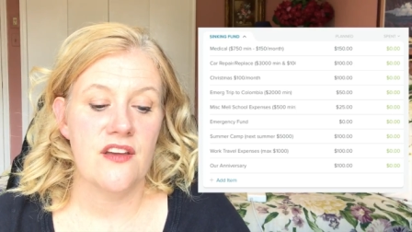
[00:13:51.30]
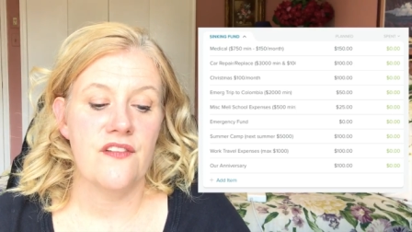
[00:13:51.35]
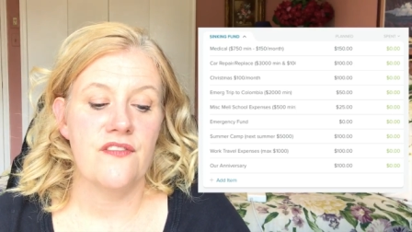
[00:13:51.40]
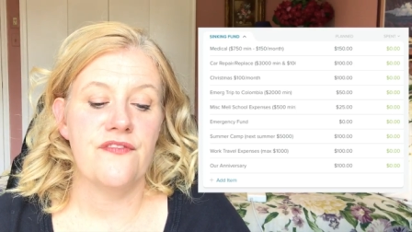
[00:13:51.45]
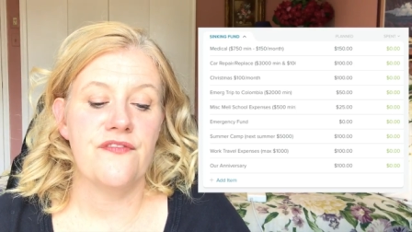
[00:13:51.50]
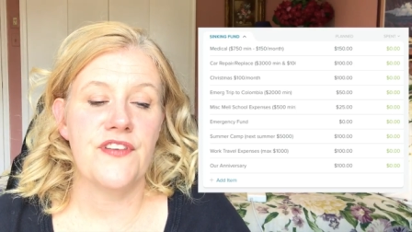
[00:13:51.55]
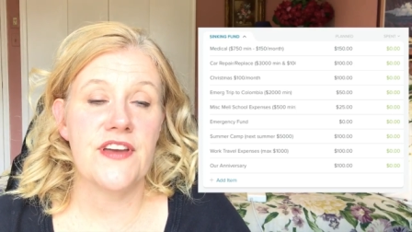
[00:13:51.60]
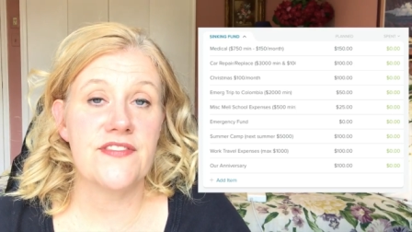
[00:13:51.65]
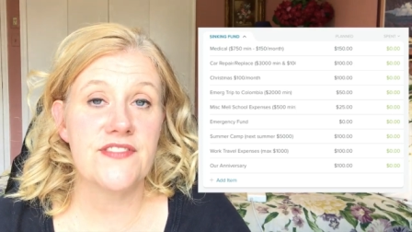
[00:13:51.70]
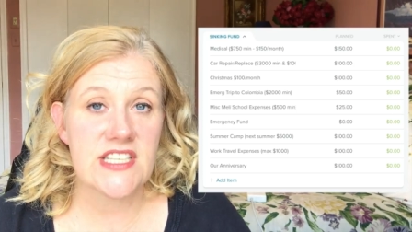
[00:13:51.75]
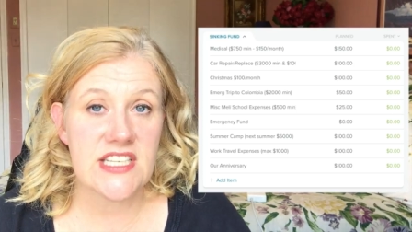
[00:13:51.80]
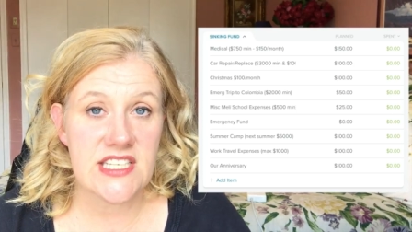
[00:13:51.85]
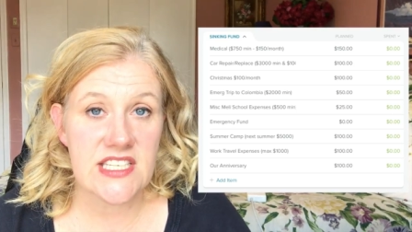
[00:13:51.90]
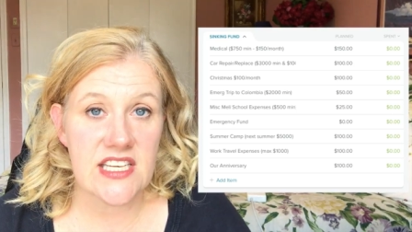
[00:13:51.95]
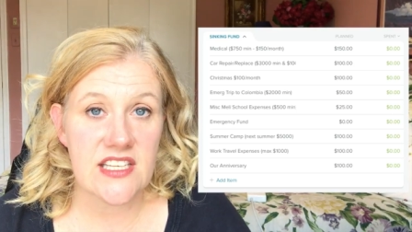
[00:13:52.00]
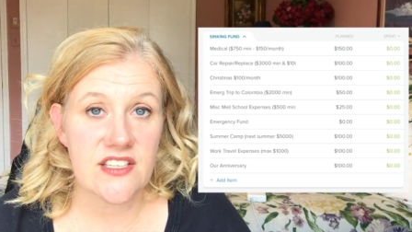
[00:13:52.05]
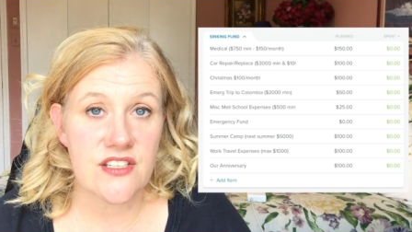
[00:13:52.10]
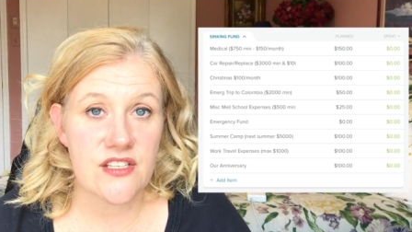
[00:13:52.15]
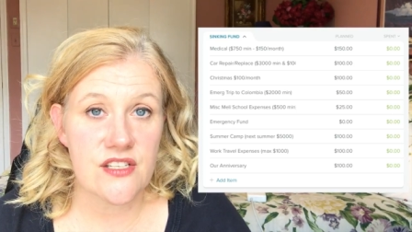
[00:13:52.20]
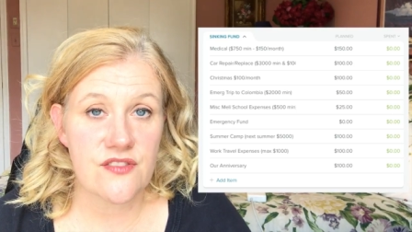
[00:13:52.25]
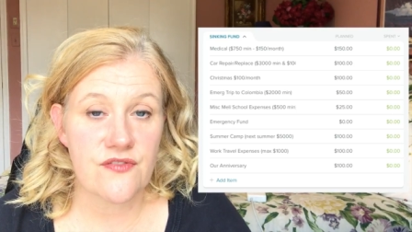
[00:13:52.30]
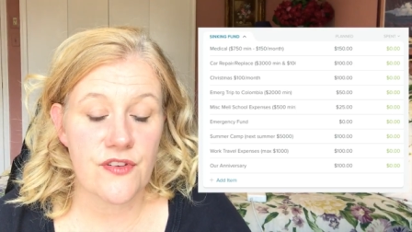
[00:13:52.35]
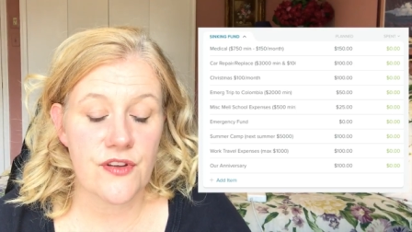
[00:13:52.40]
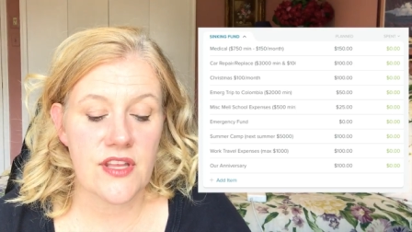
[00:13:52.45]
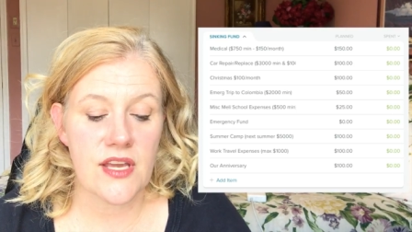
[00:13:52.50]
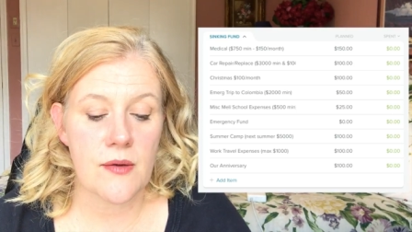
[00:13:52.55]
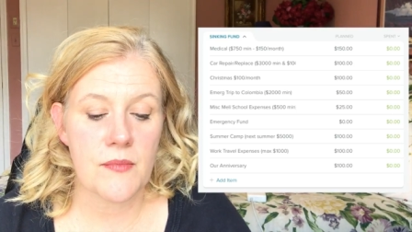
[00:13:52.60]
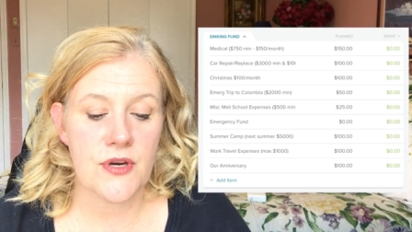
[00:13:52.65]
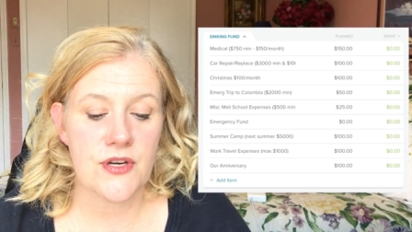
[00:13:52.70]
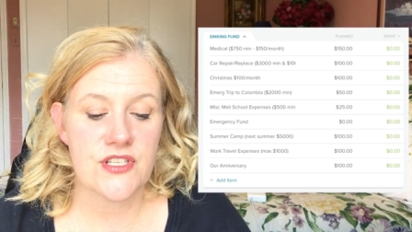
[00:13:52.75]
fifty dollars for
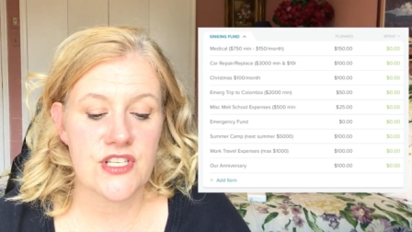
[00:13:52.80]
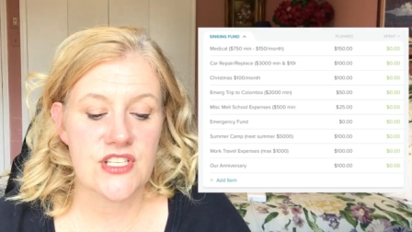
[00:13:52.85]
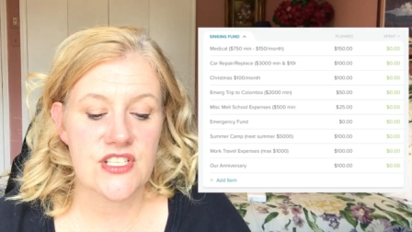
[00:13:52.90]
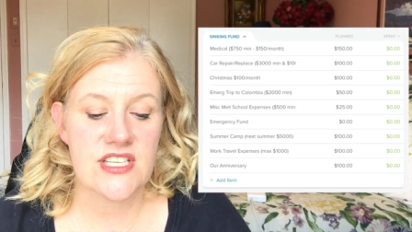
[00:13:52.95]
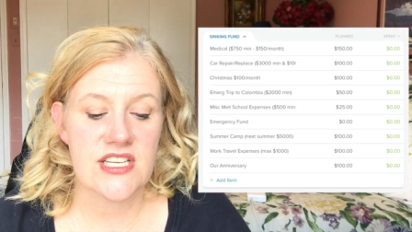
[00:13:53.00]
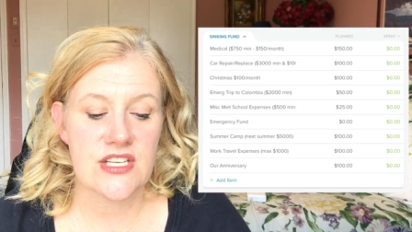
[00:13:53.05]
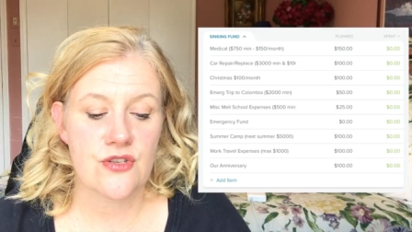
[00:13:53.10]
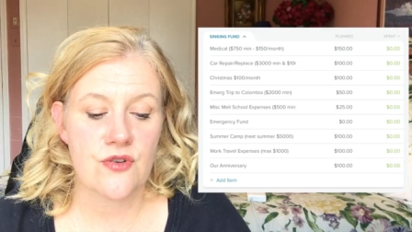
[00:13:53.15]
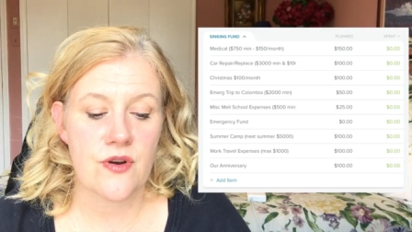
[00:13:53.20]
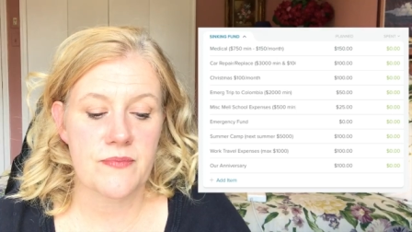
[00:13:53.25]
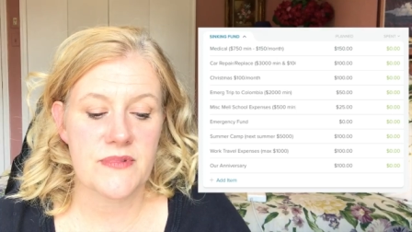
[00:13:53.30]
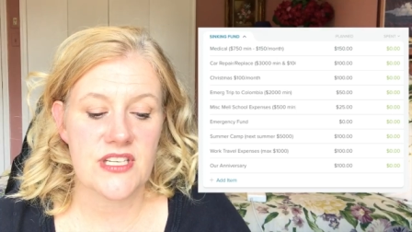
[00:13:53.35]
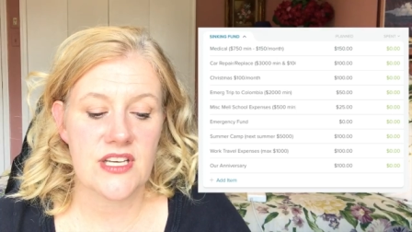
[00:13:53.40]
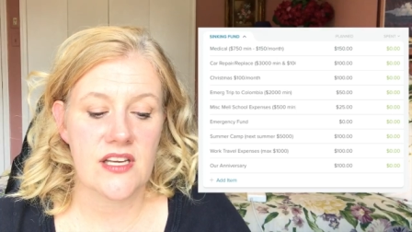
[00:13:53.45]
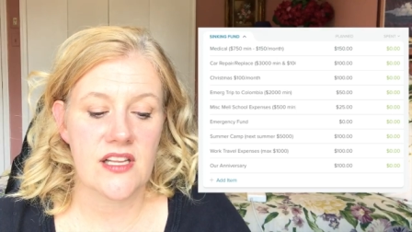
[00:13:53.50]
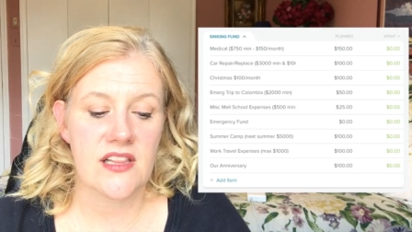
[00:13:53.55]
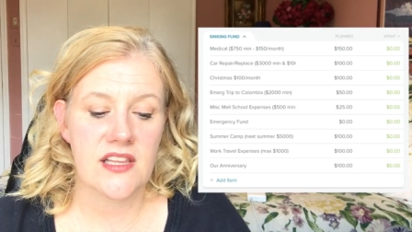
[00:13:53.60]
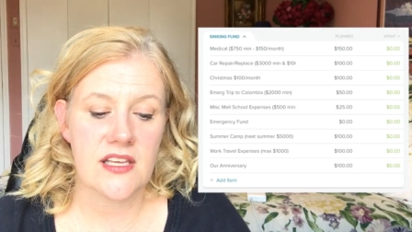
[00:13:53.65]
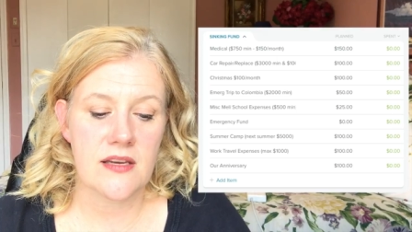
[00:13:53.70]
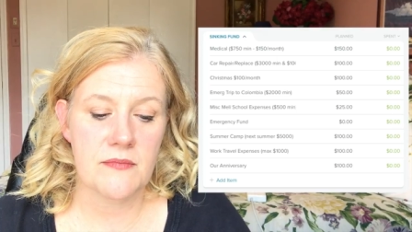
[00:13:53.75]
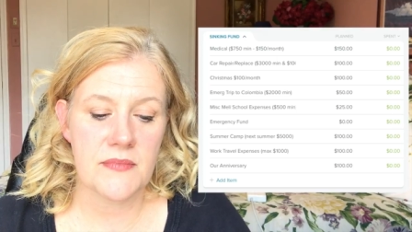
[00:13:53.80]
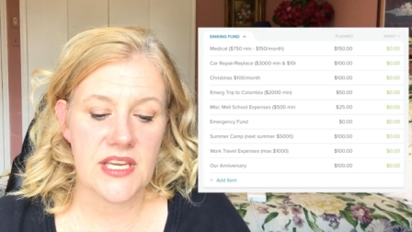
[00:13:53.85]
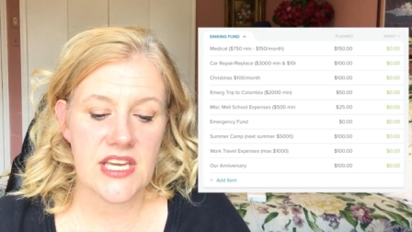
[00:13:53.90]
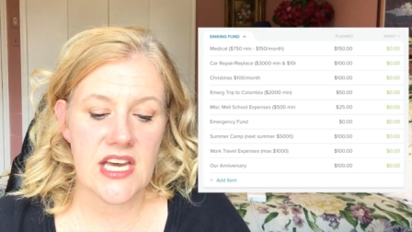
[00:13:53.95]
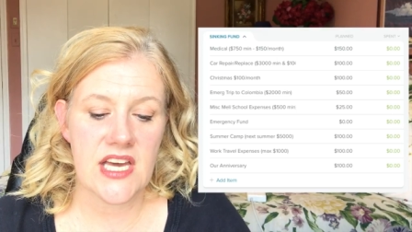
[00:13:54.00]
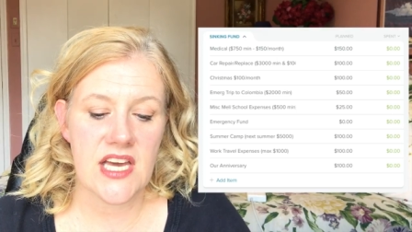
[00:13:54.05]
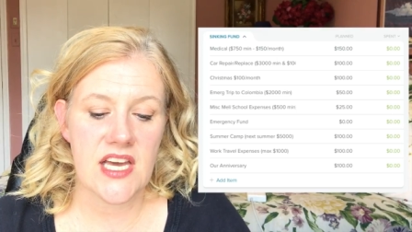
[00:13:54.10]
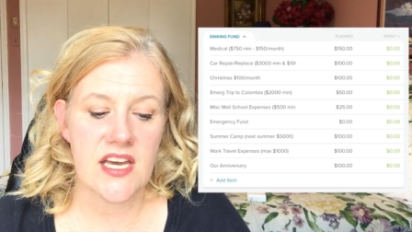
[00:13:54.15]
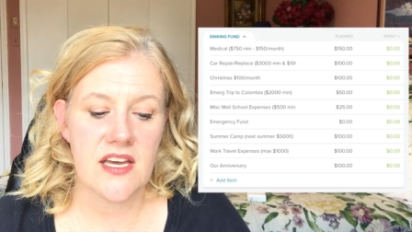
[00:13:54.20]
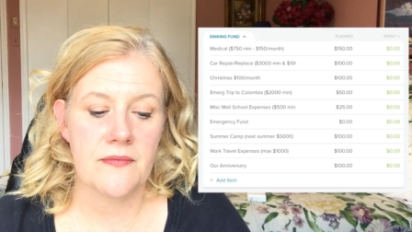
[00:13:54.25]
the emergency trip to
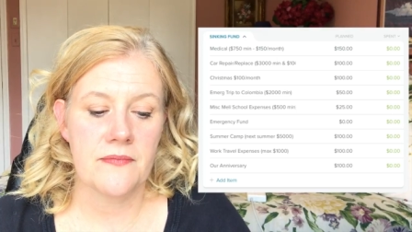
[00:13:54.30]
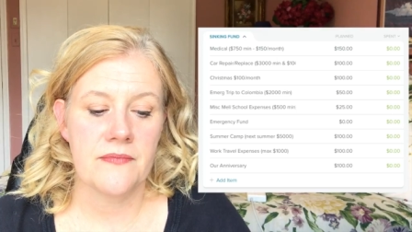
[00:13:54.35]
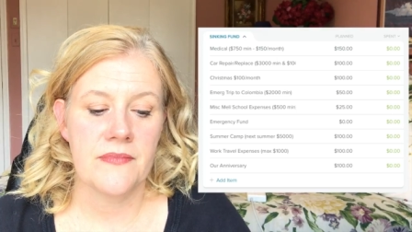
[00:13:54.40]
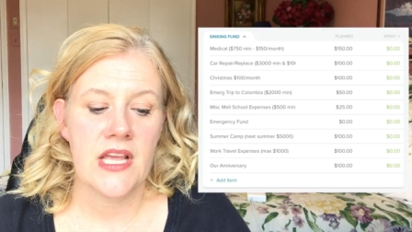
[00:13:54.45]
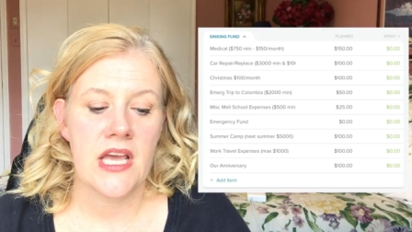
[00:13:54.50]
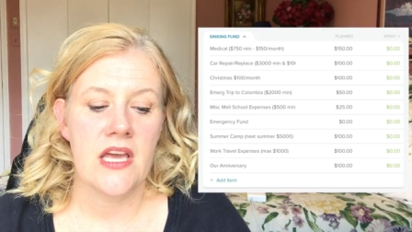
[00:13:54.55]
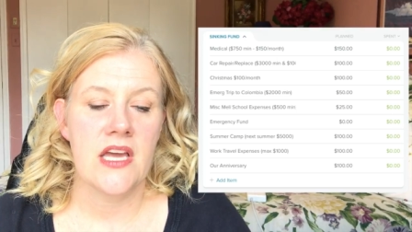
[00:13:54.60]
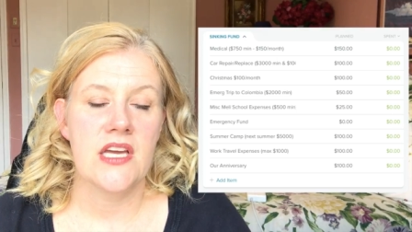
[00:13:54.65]
Colombia,